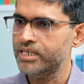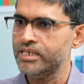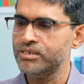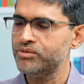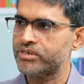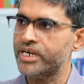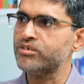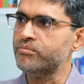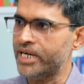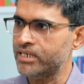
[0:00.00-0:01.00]
then you're trying
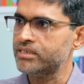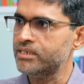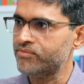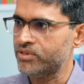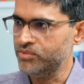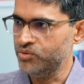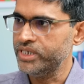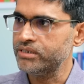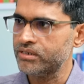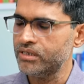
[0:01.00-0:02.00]
to manage them from
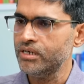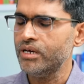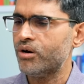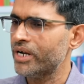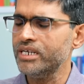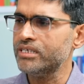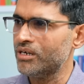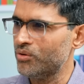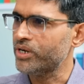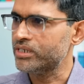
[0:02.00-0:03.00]
US or any other
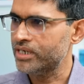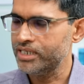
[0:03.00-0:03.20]
location.